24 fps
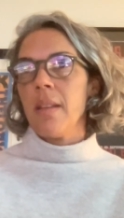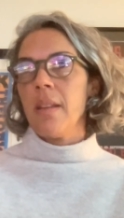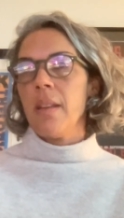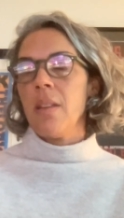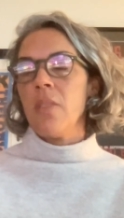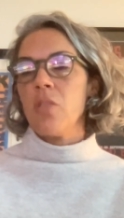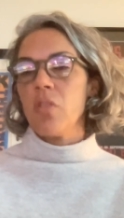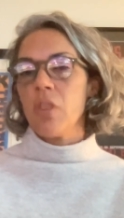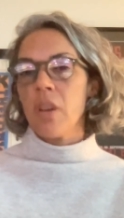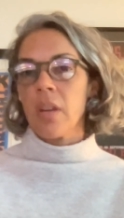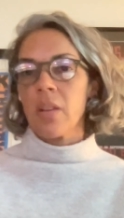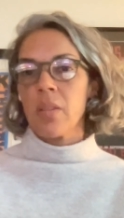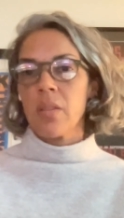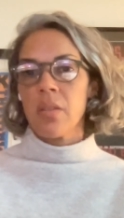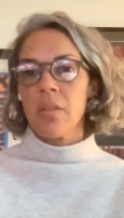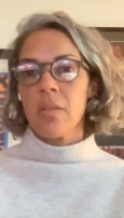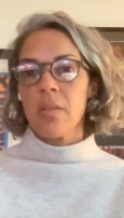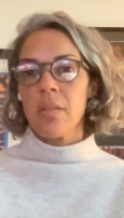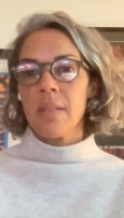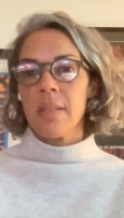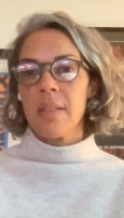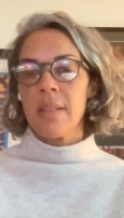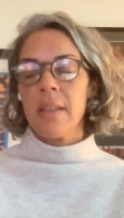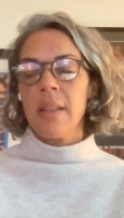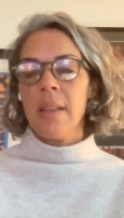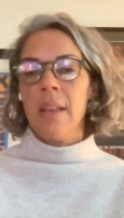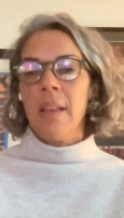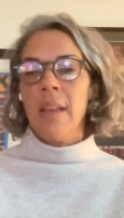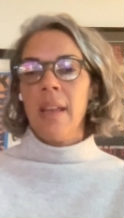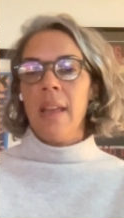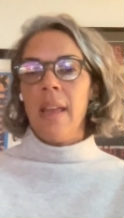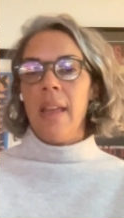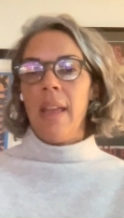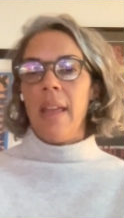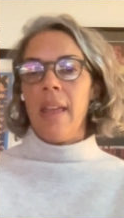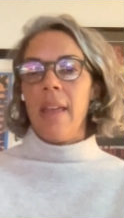injectors,
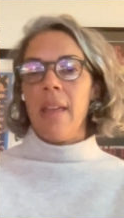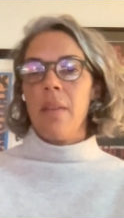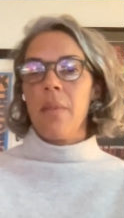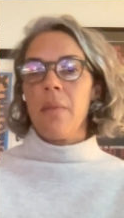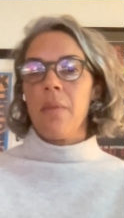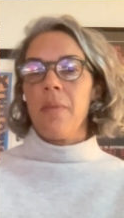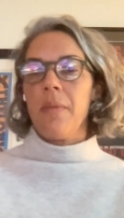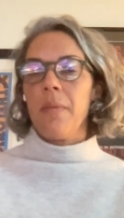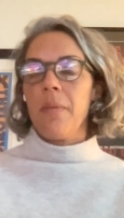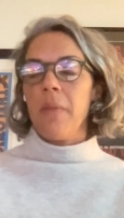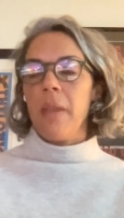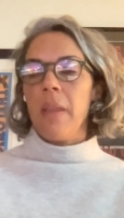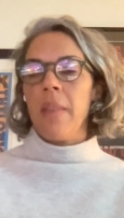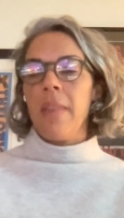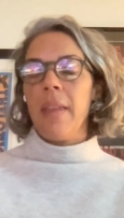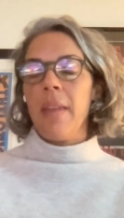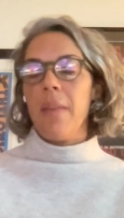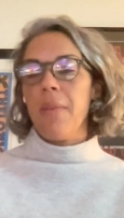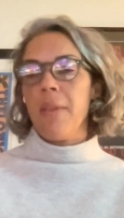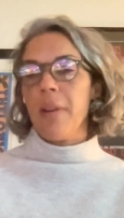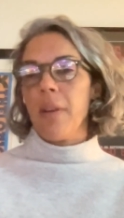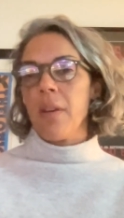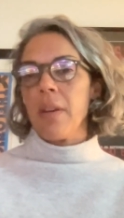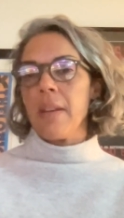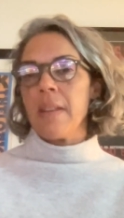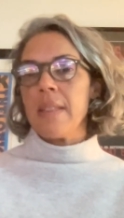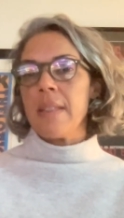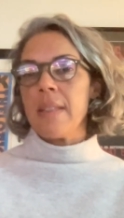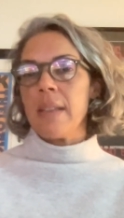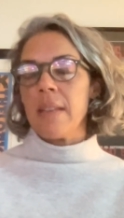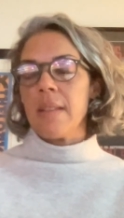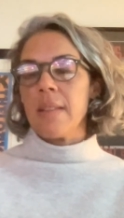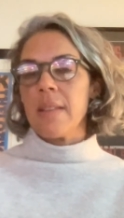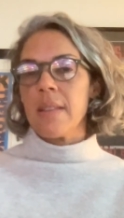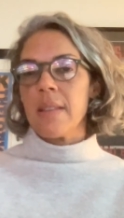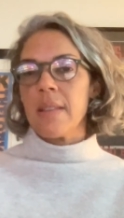and they vary
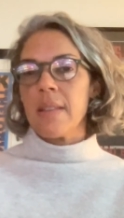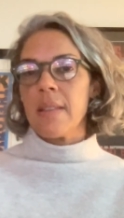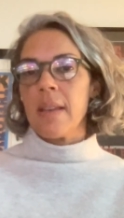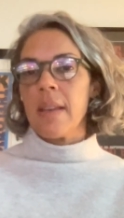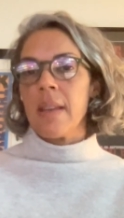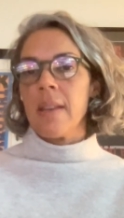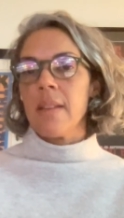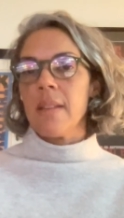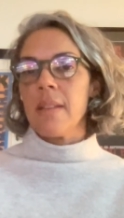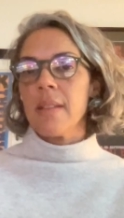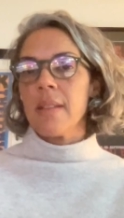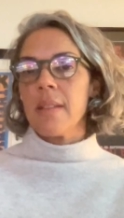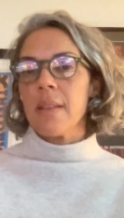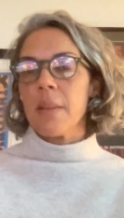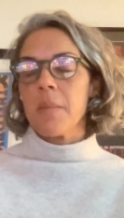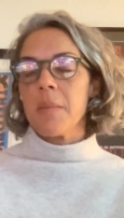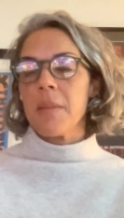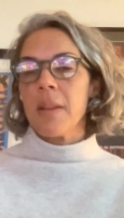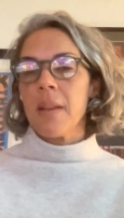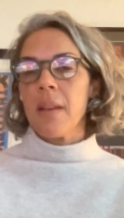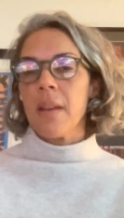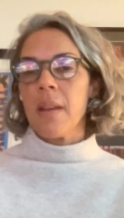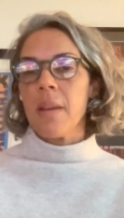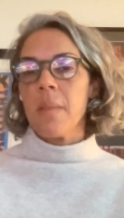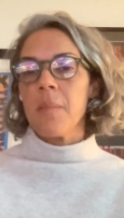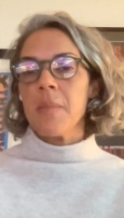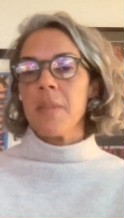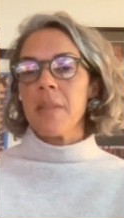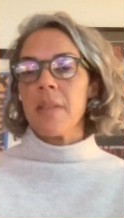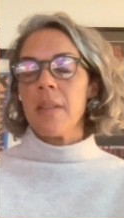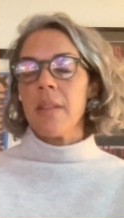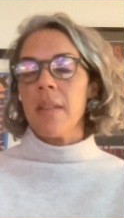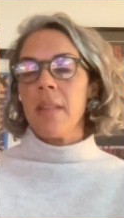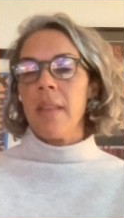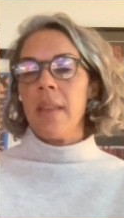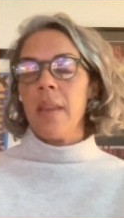state to state.
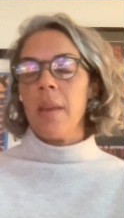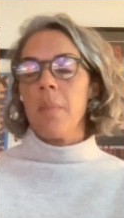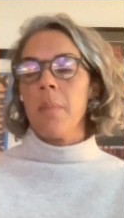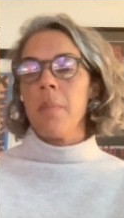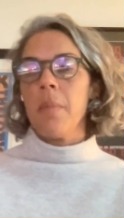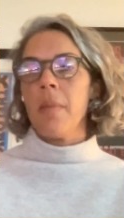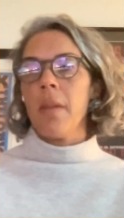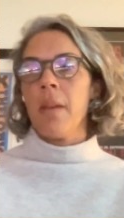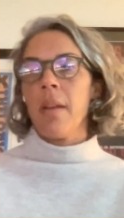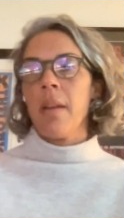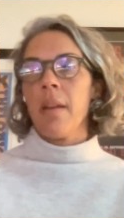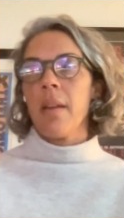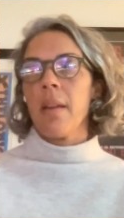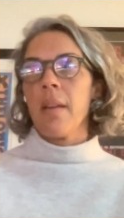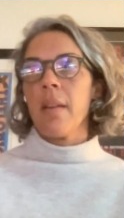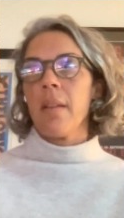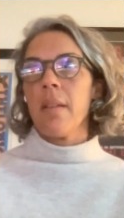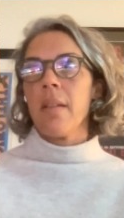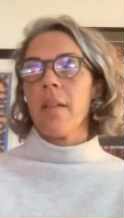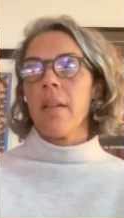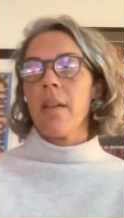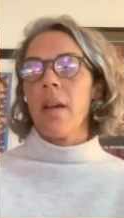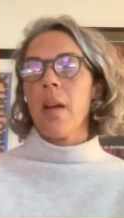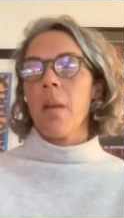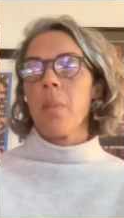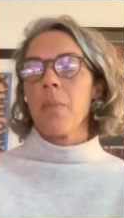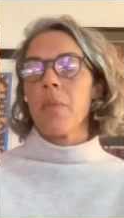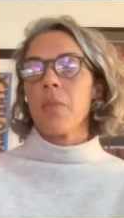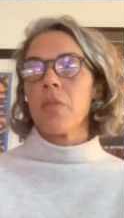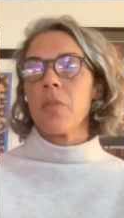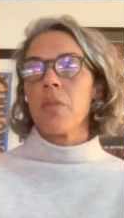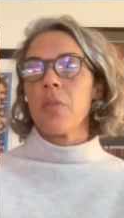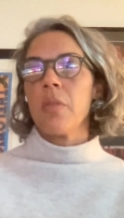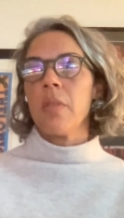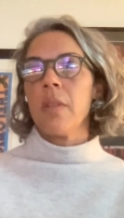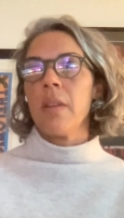Sometimes the
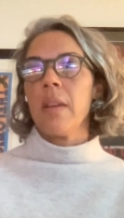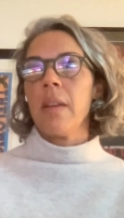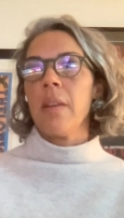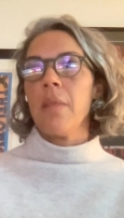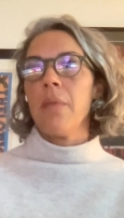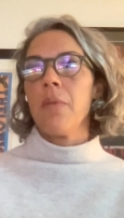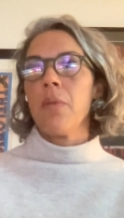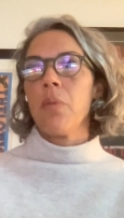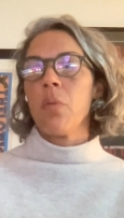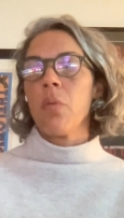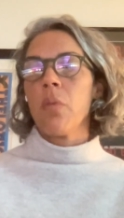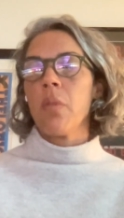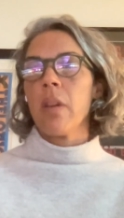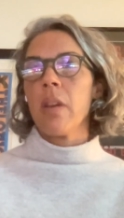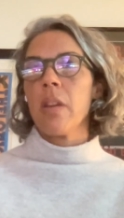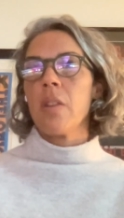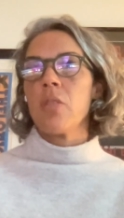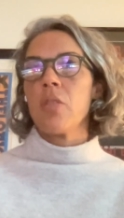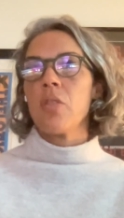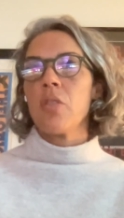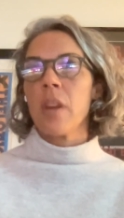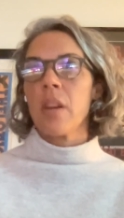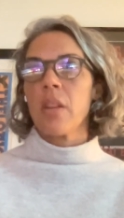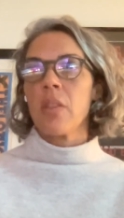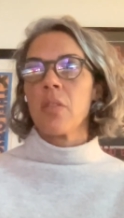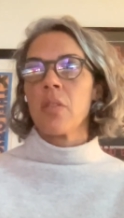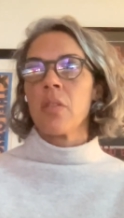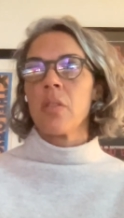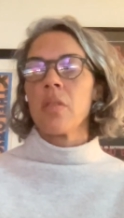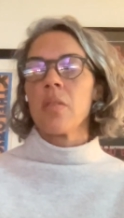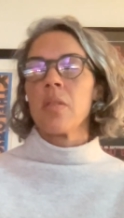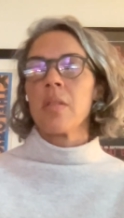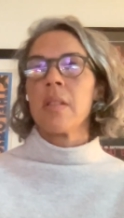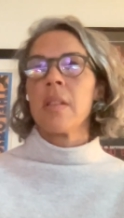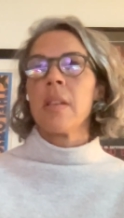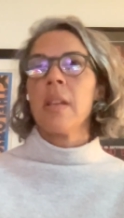opportunity for
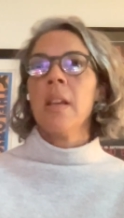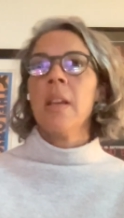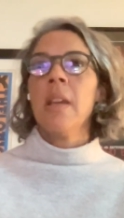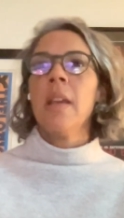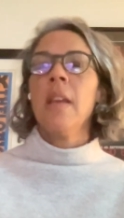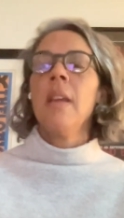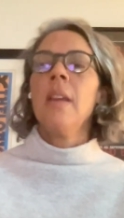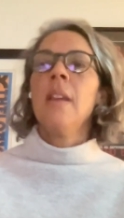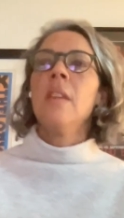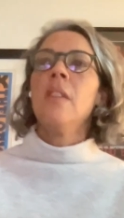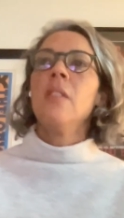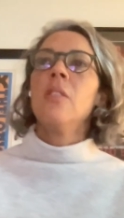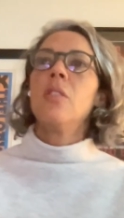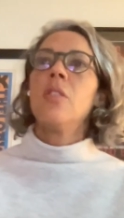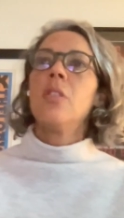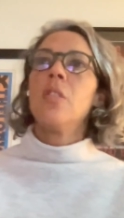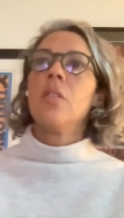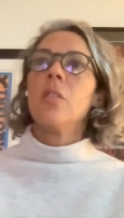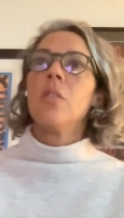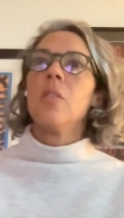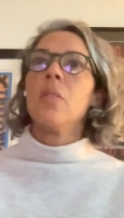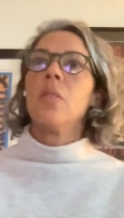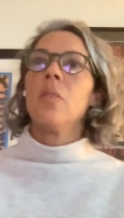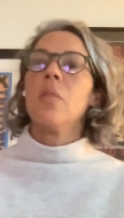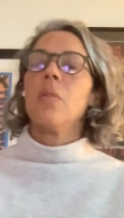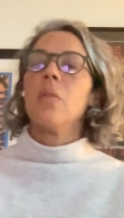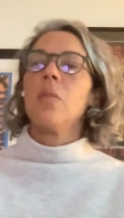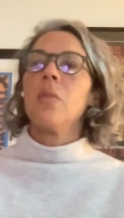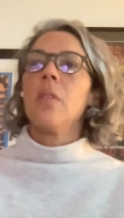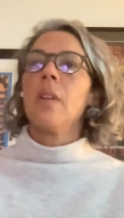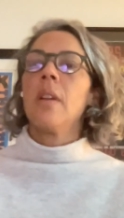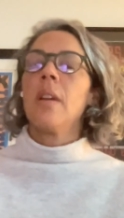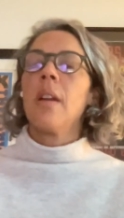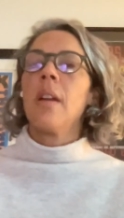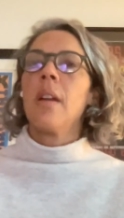injectors to